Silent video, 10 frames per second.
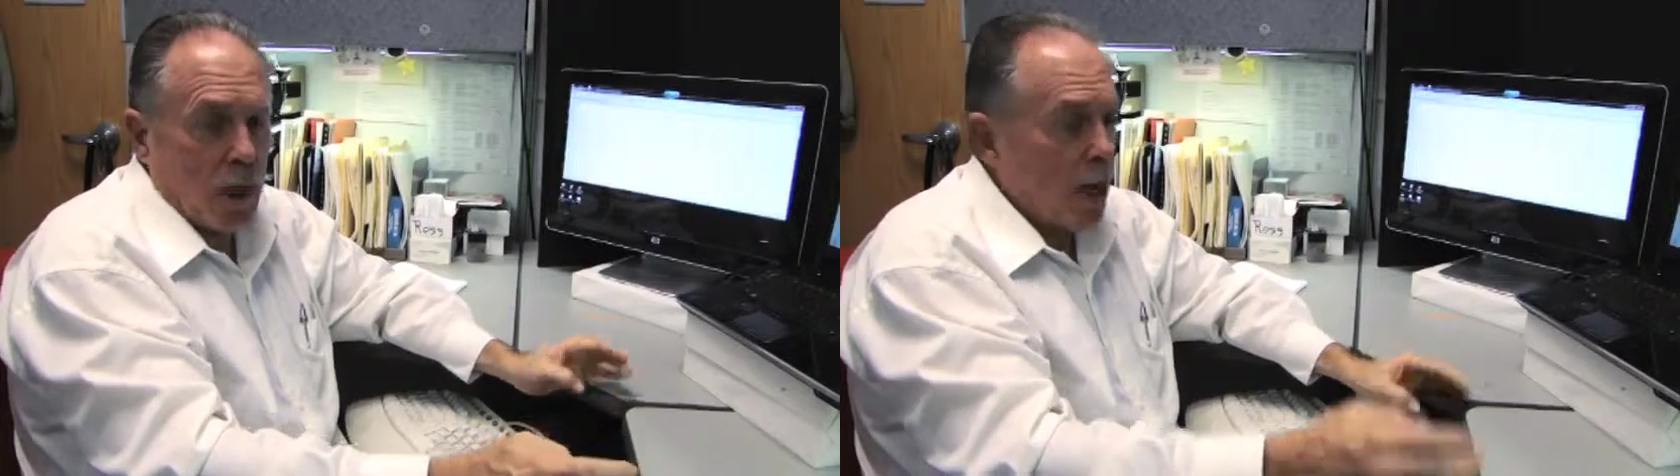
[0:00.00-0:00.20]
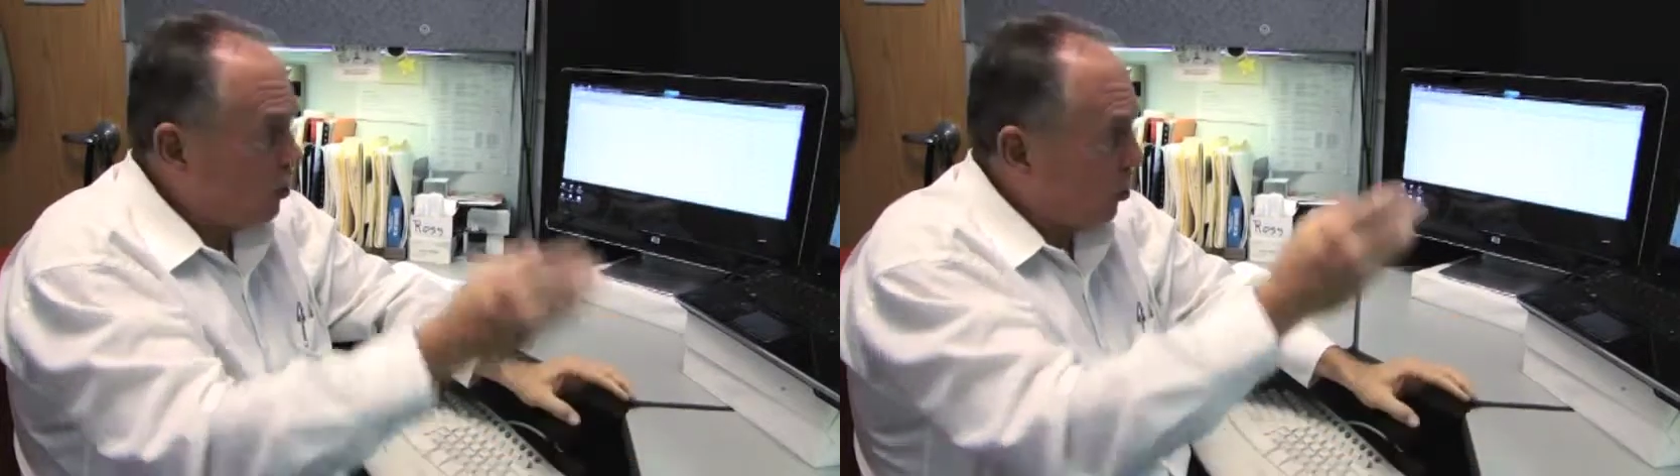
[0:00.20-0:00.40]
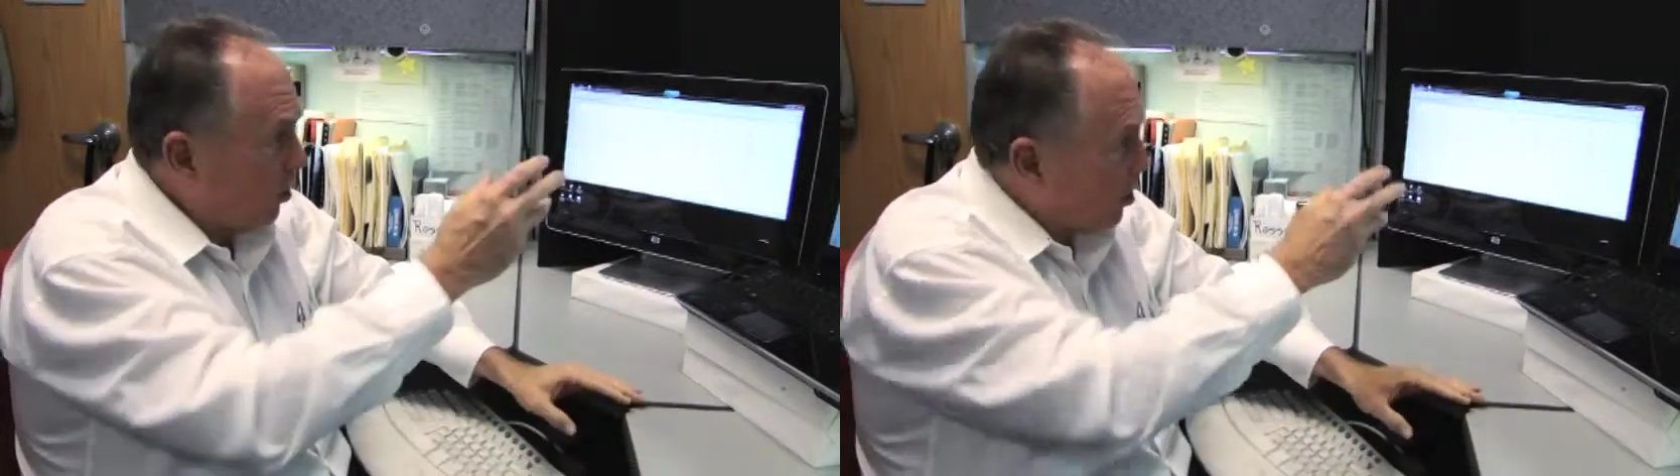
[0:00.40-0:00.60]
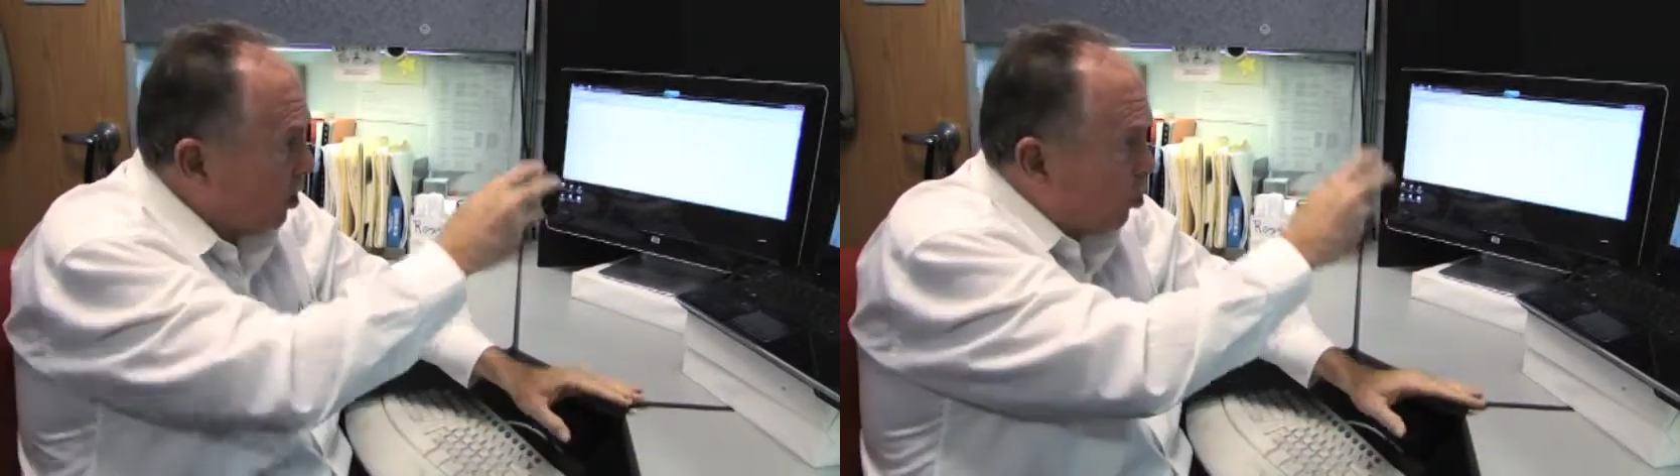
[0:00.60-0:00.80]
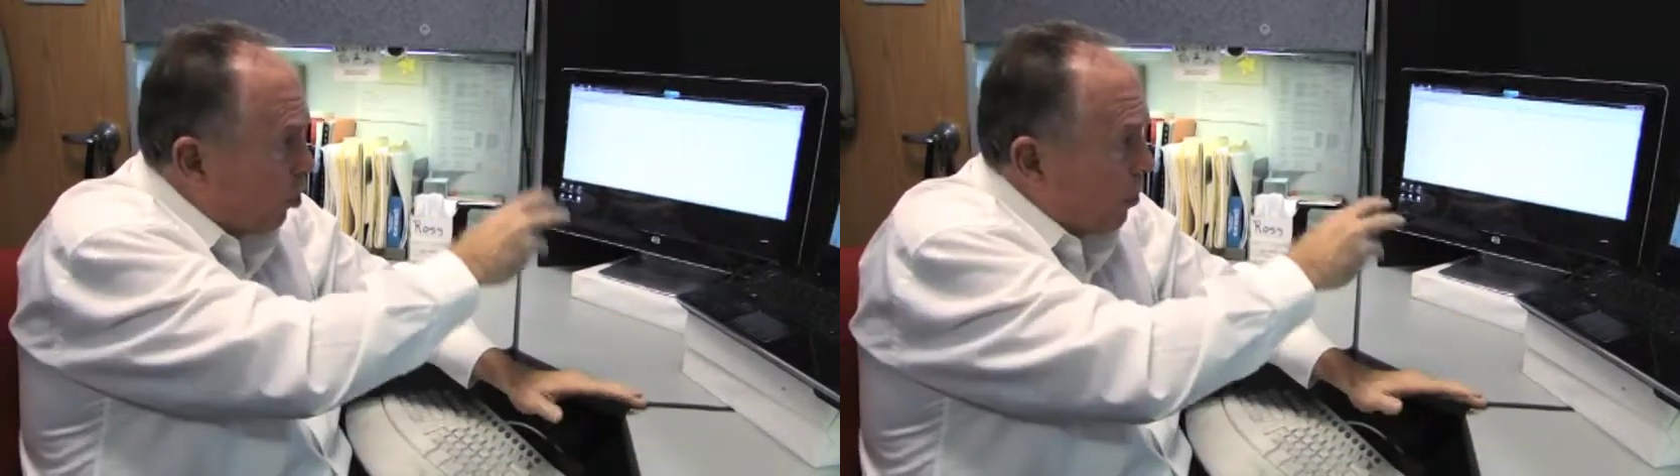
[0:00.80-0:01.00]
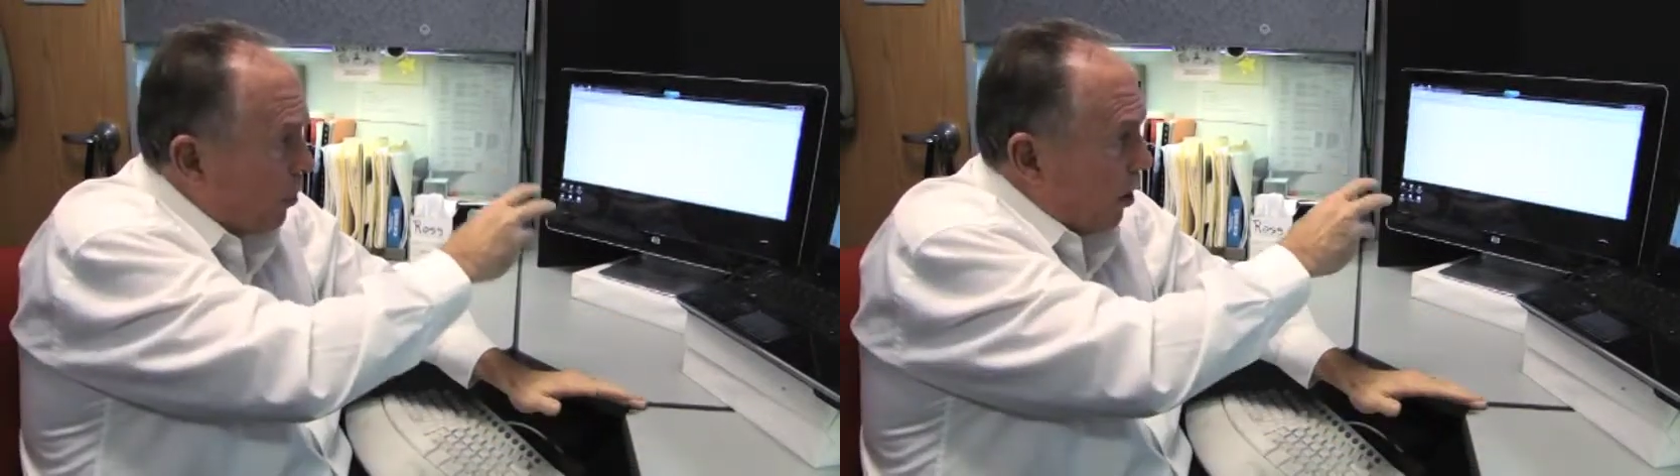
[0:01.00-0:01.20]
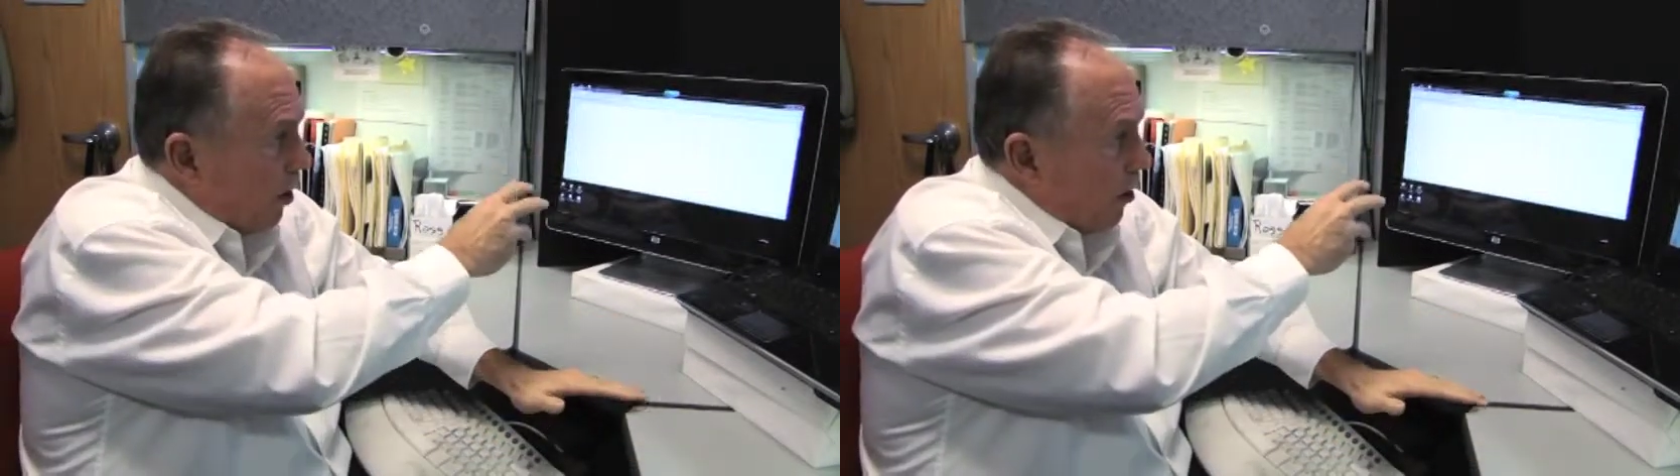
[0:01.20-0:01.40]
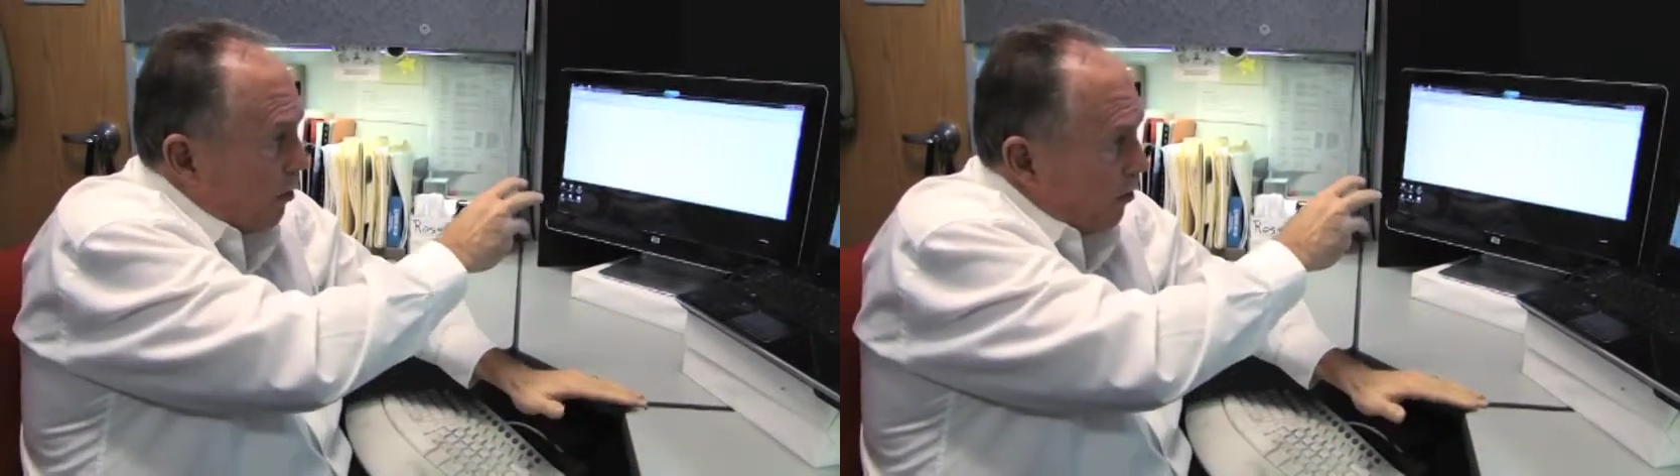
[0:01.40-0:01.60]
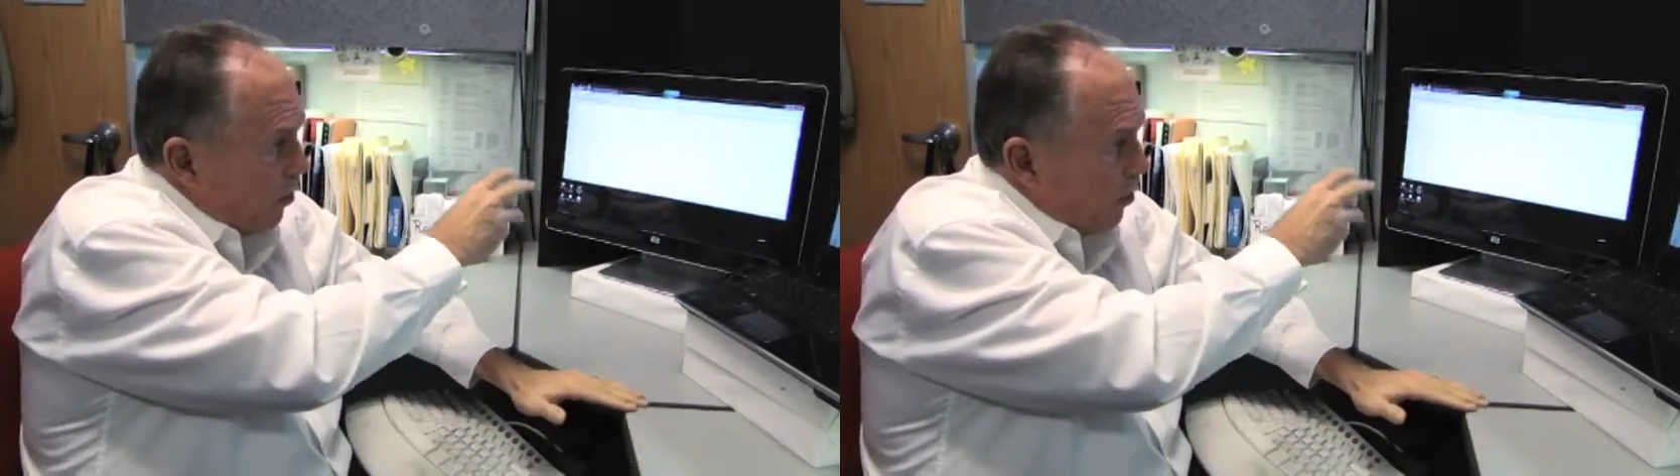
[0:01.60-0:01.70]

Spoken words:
And so this Interpolator